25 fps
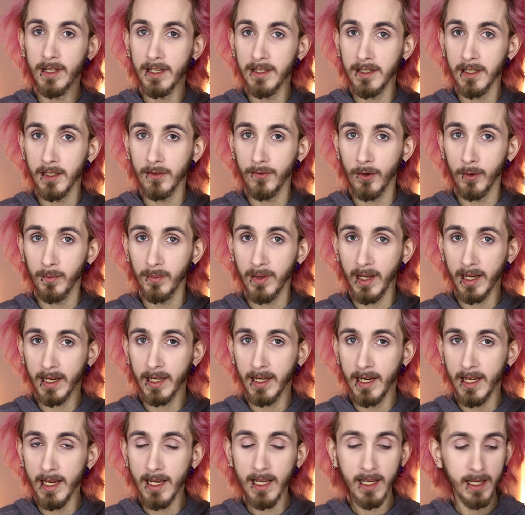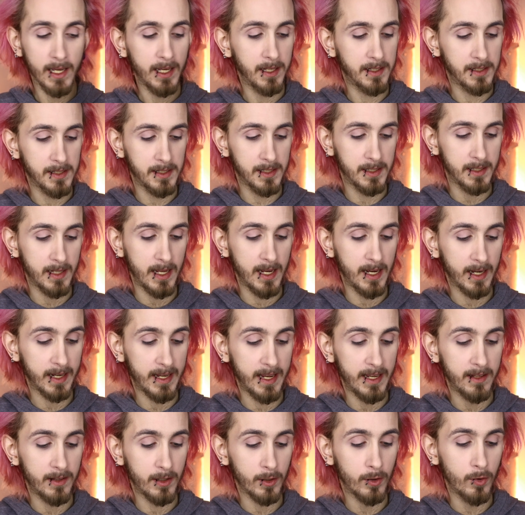This is from Technique, it's their
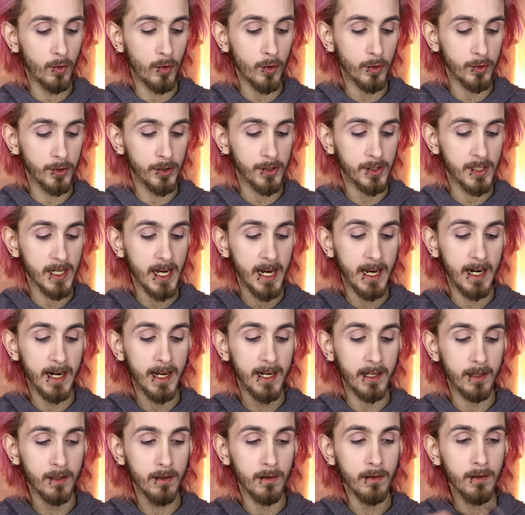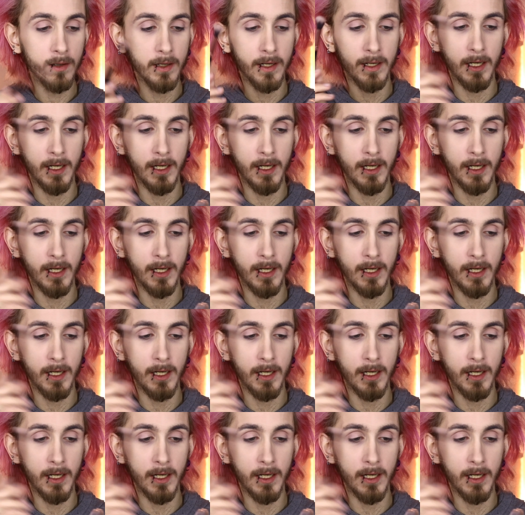Get Gorgeous highlighter,